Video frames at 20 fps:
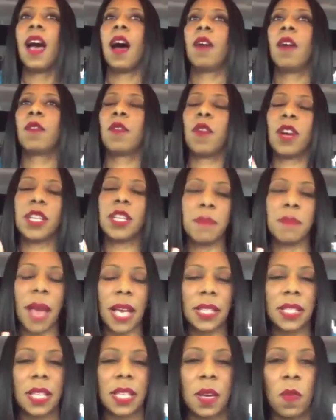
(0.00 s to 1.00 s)
Of course,
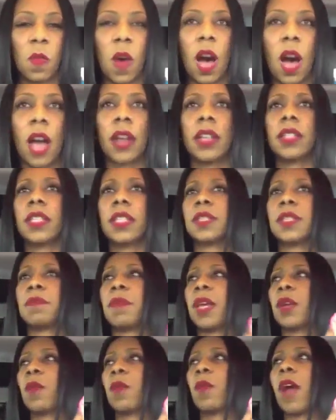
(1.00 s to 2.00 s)
Maxine Waters has
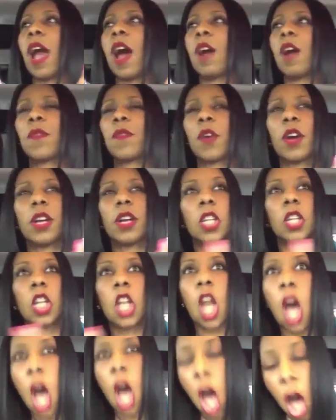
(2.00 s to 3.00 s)
been around for a
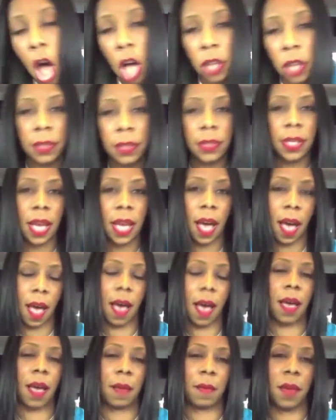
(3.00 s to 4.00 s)
long
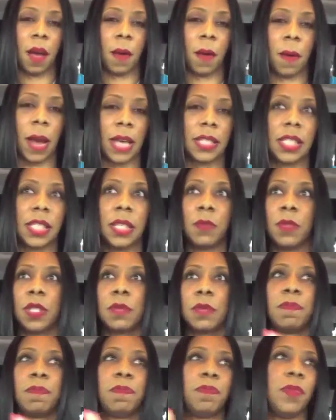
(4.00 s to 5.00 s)
time. All right, she
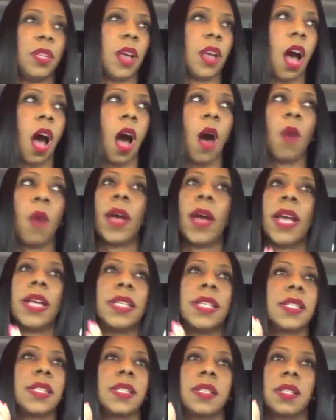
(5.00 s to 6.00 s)
was
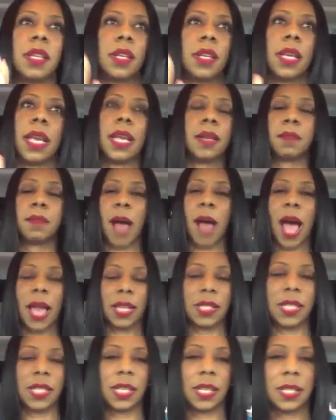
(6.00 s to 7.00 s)
always in
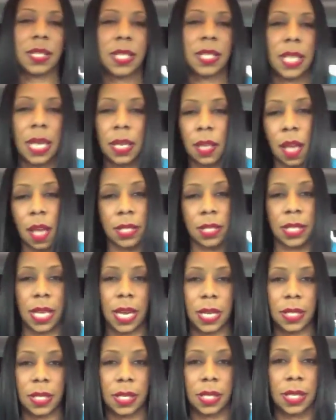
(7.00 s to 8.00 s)
politics in Los
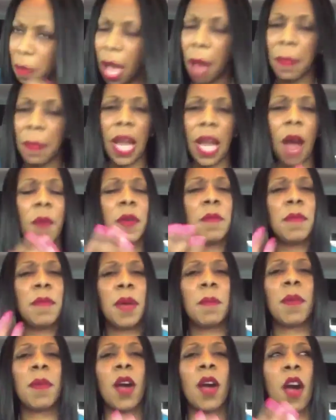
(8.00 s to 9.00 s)
Angeles. I mean, I
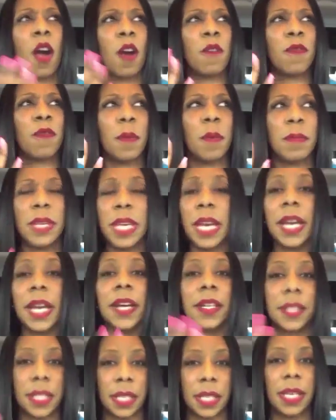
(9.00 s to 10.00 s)
remember her from
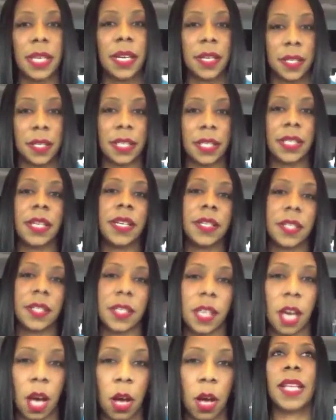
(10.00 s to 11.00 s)
years and years and years
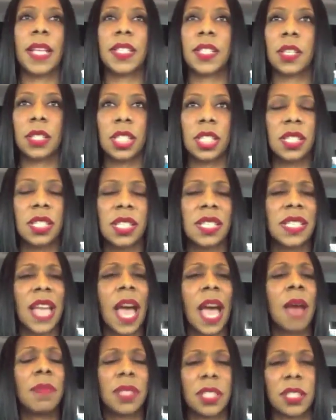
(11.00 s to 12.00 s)
ago. So she's
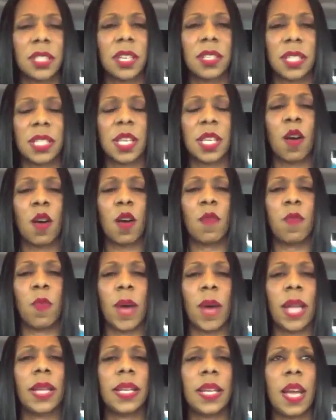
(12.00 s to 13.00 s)
established herself
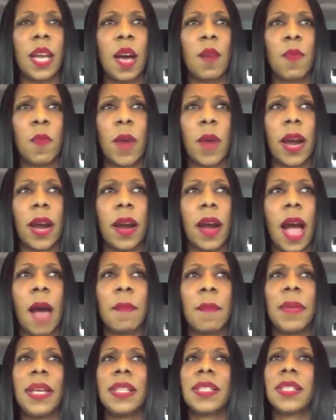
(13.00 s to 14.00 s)
well enough where, I
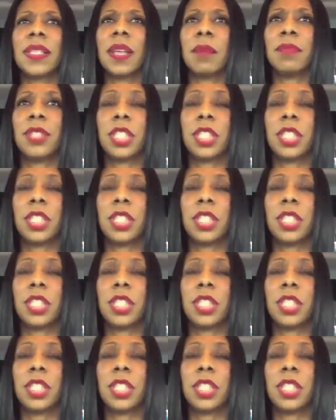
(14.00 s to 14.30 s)
mean, some